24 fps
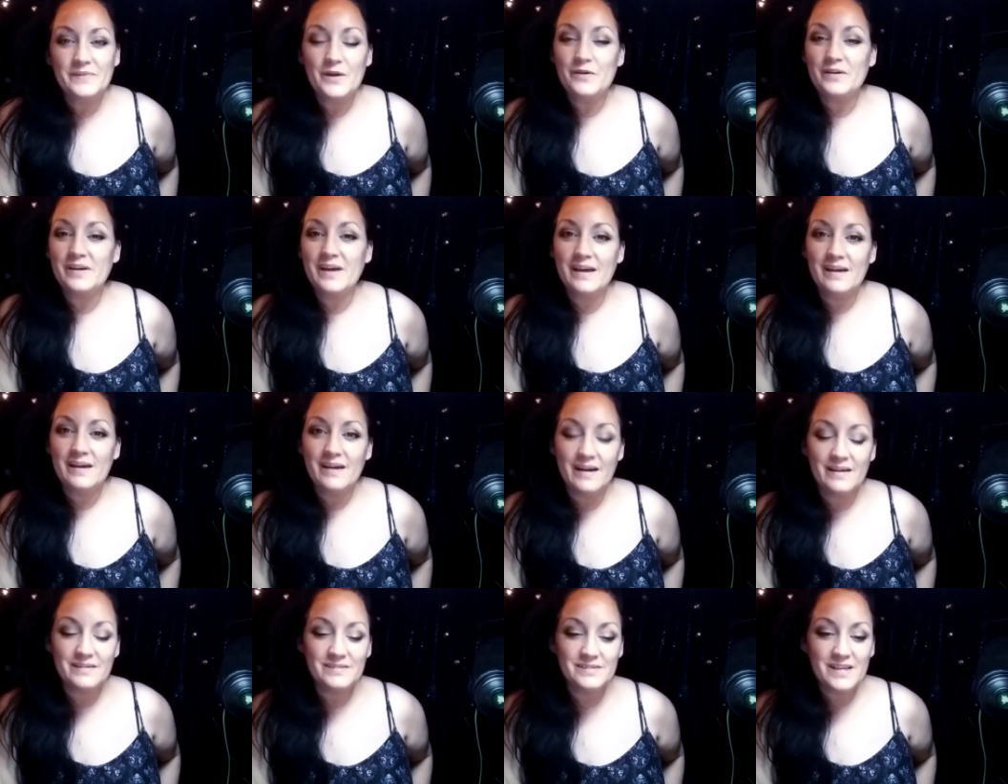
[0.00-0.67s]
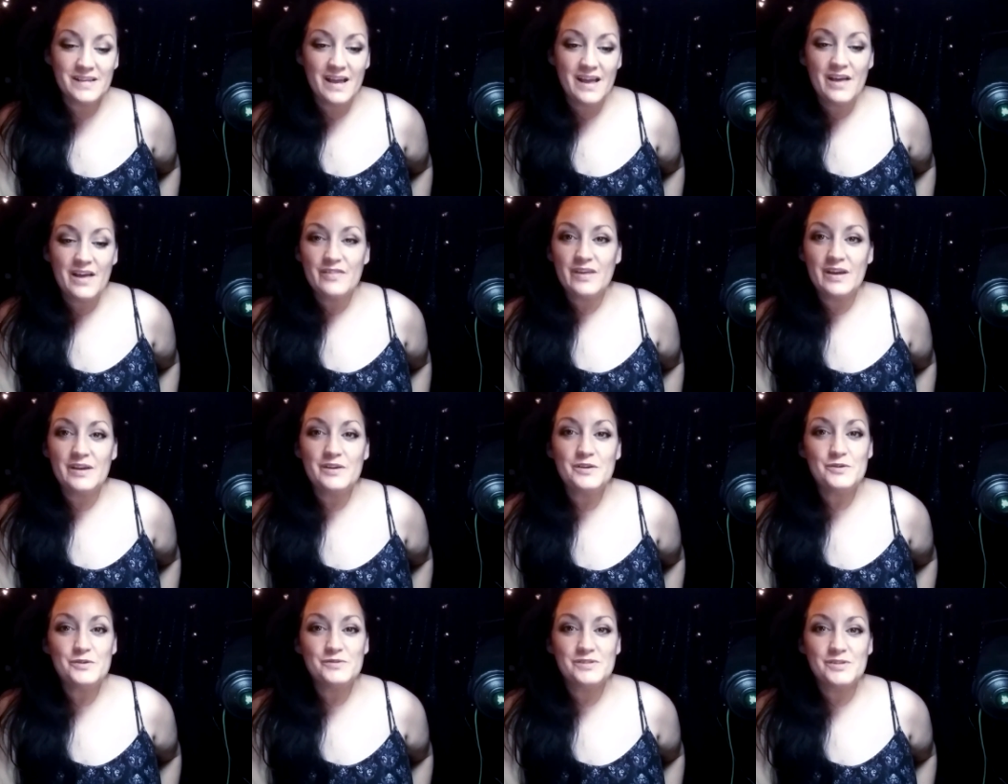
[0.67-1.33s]
Okay guys,
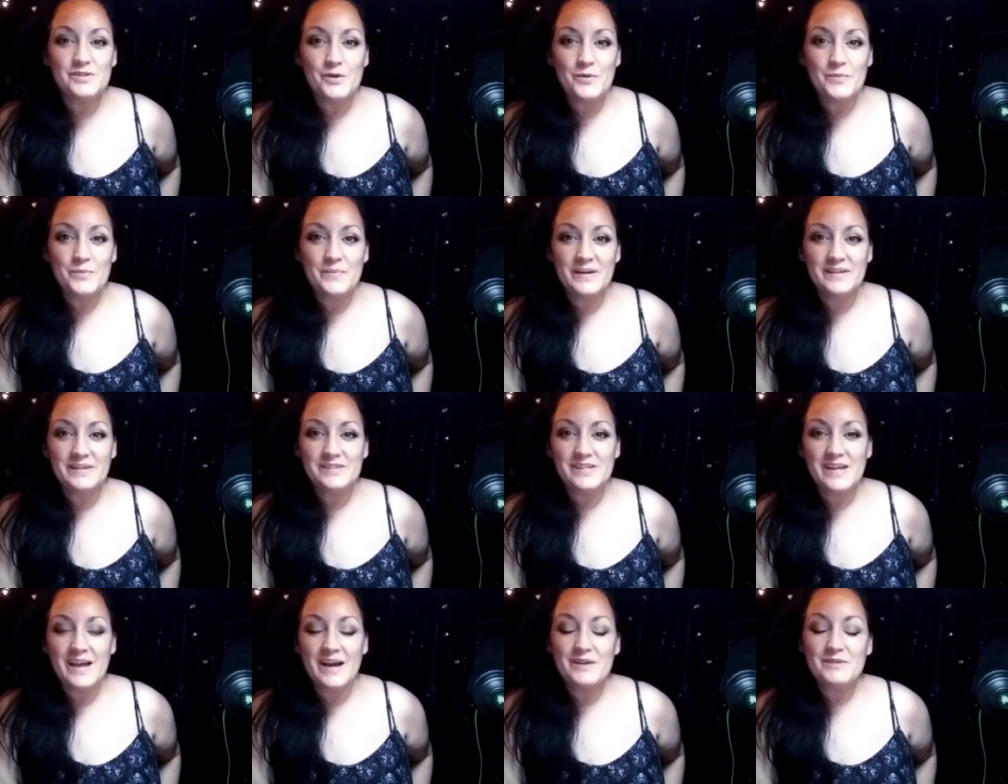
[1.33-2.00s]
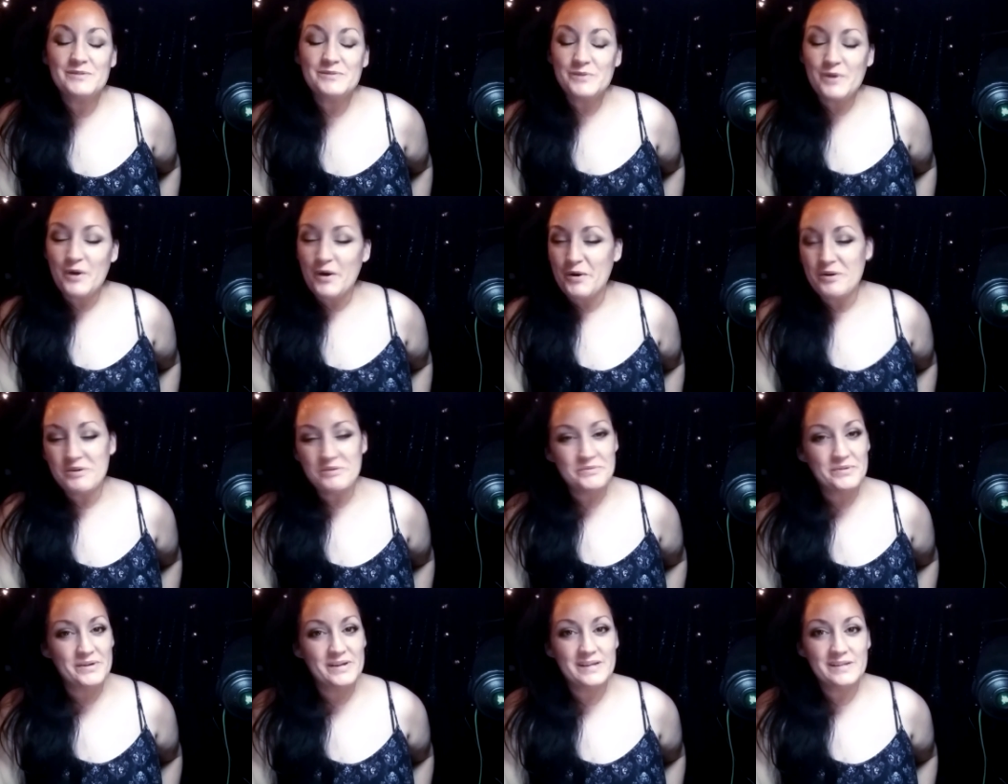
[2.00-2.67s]
thank you so much as
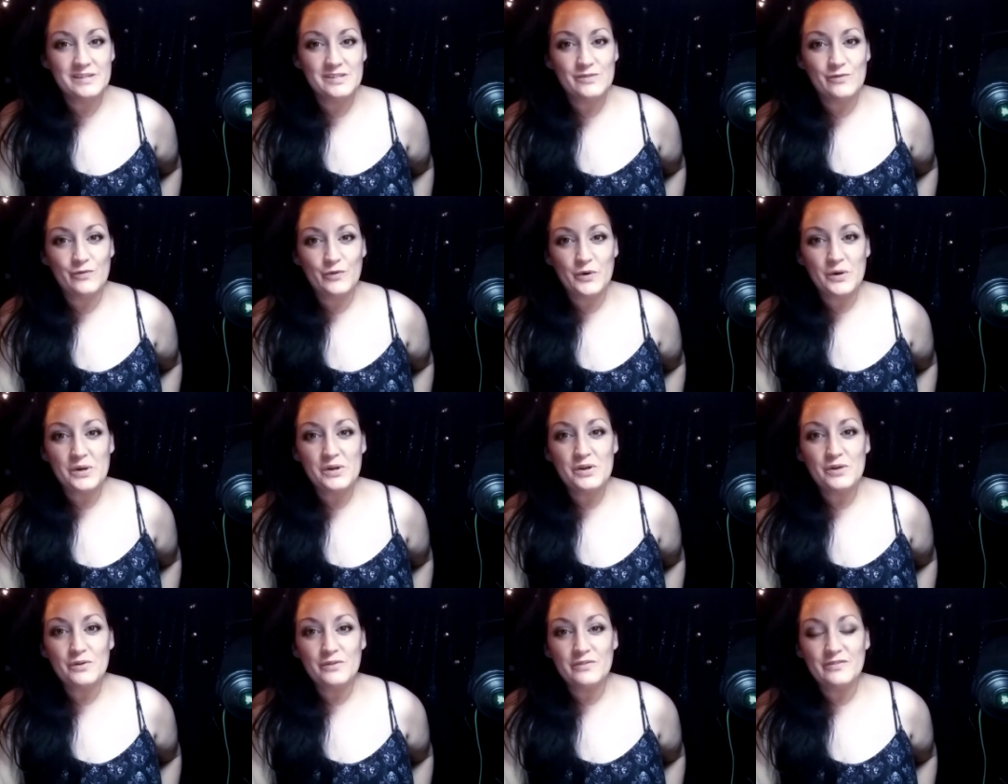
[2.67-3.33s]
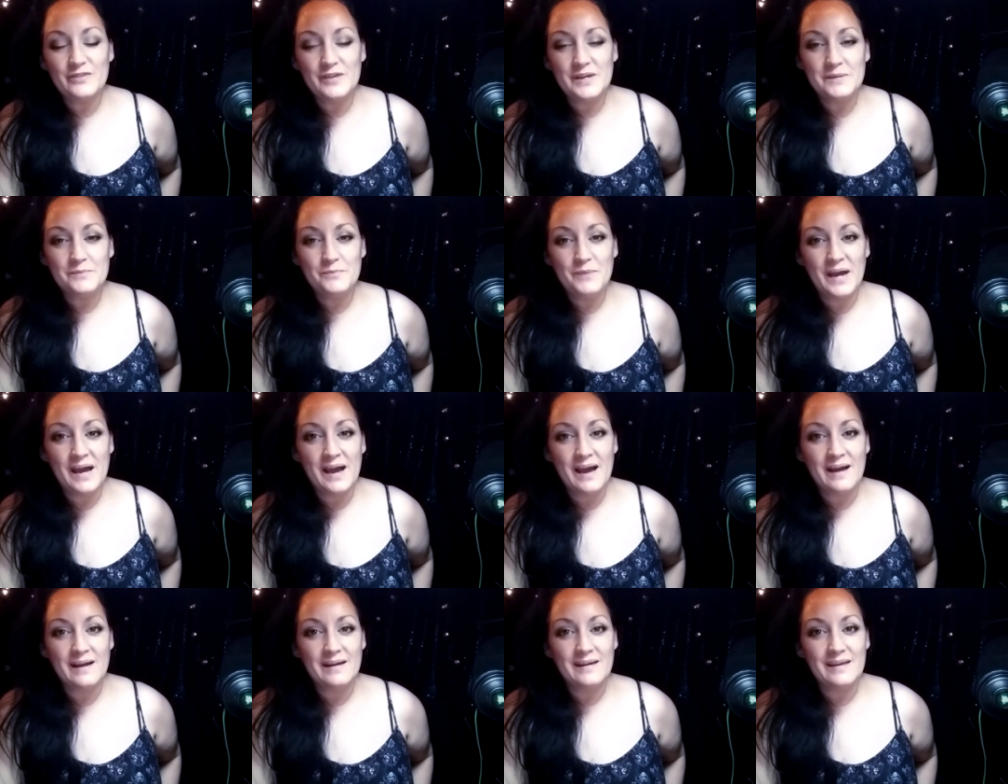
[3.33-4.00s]
always for your
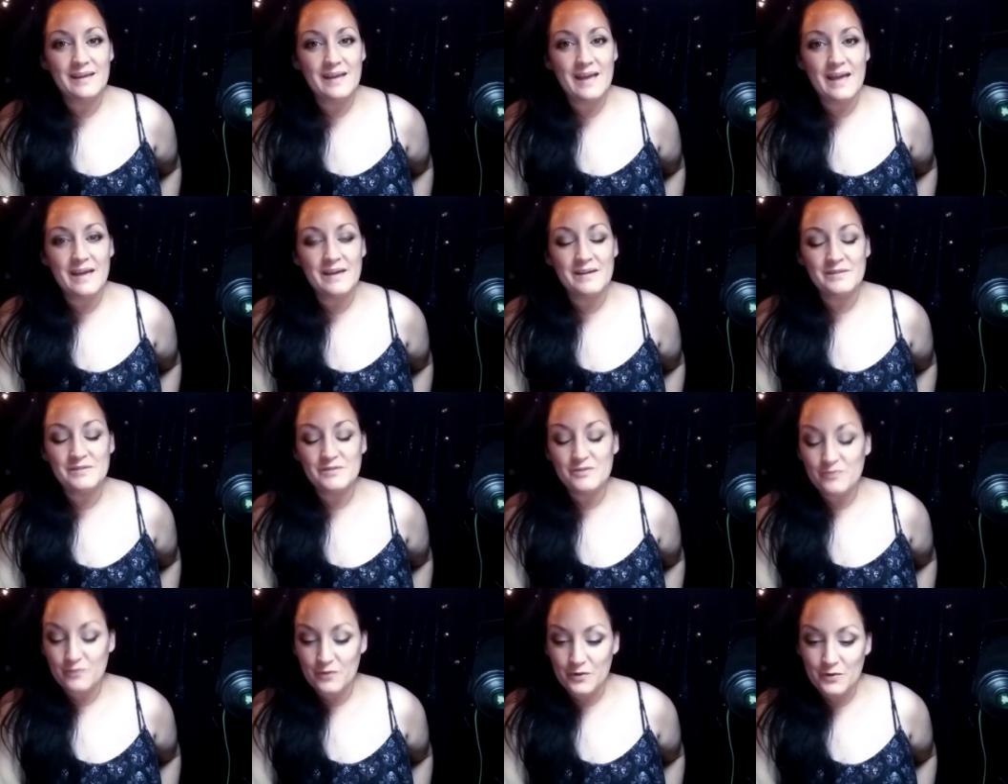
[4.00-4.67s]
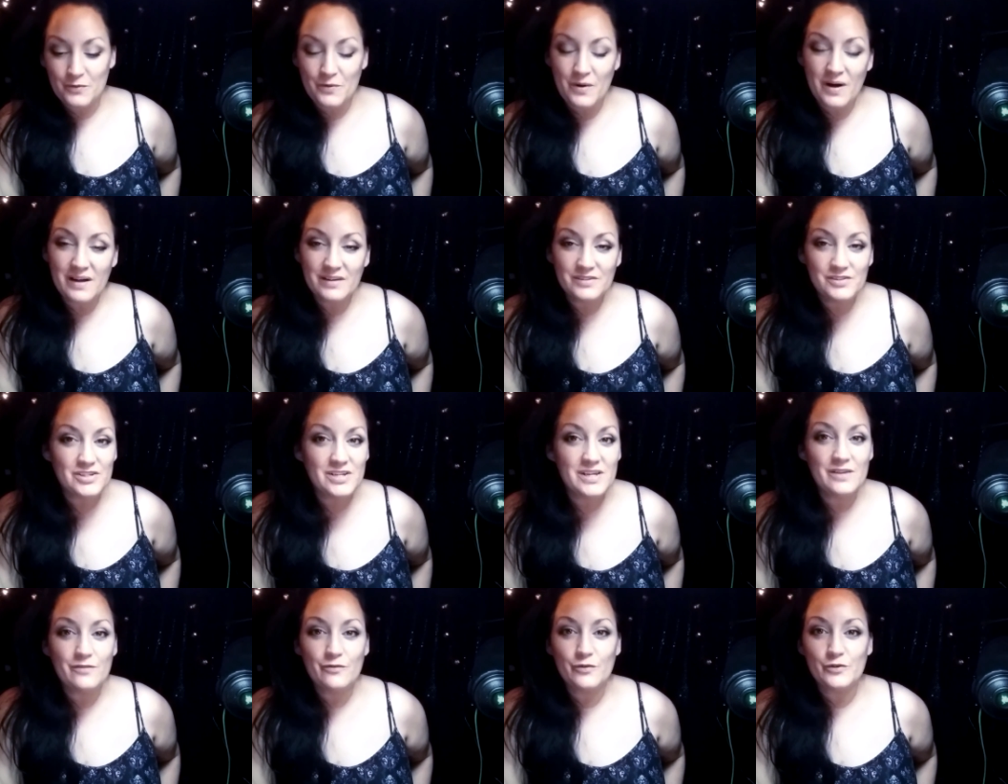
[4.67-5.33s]
feedback and for
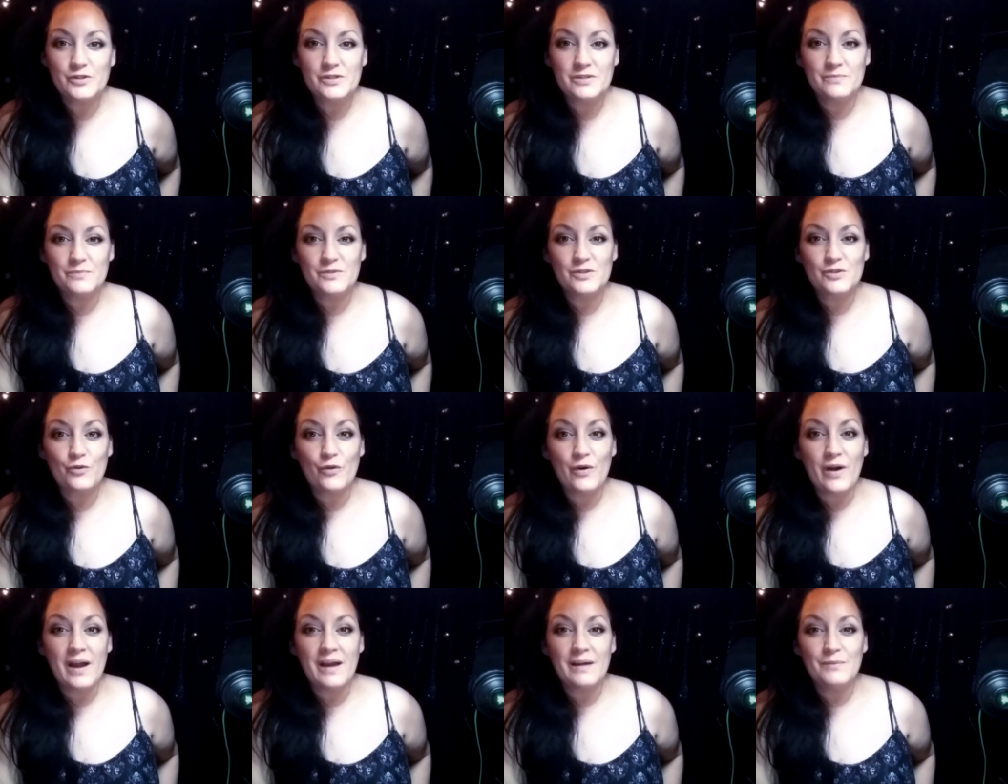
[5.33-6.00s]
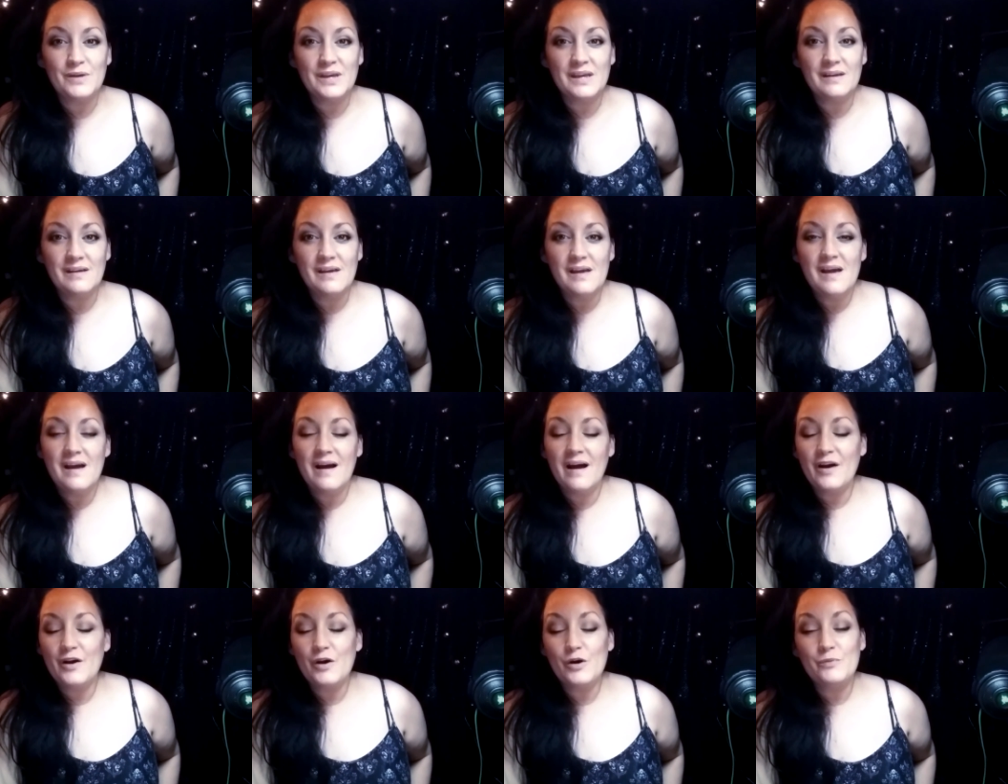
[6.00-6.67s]
watching, for subscribing.
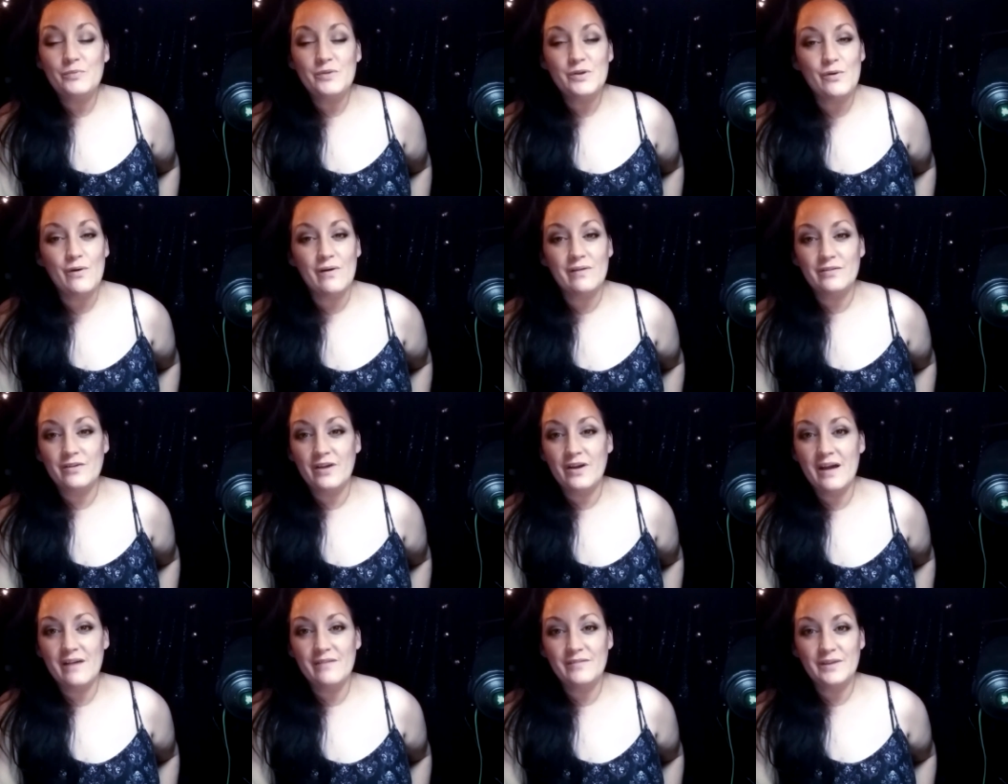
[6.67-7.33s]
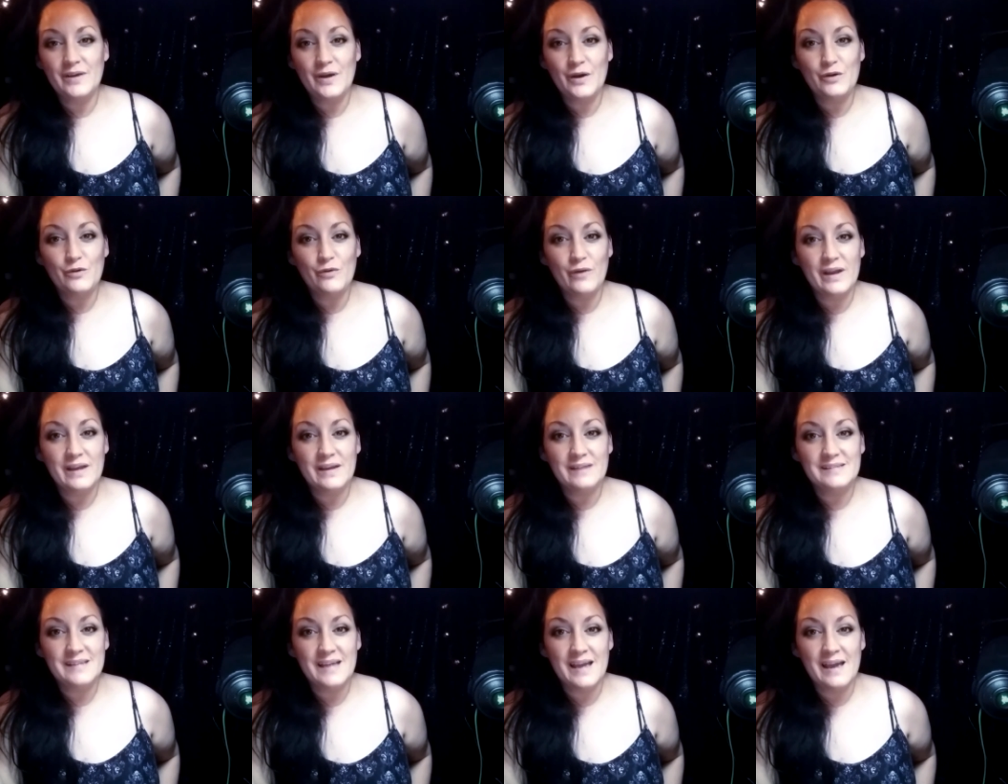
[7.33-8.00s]
I hope you all are having a
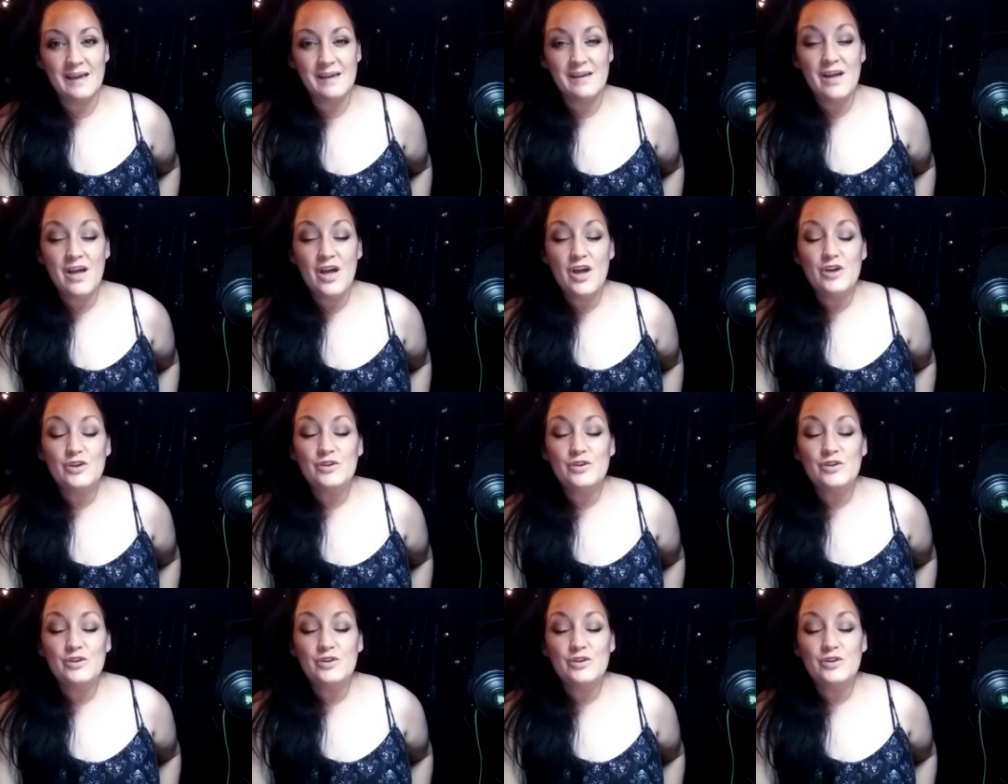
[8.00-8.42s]
great day.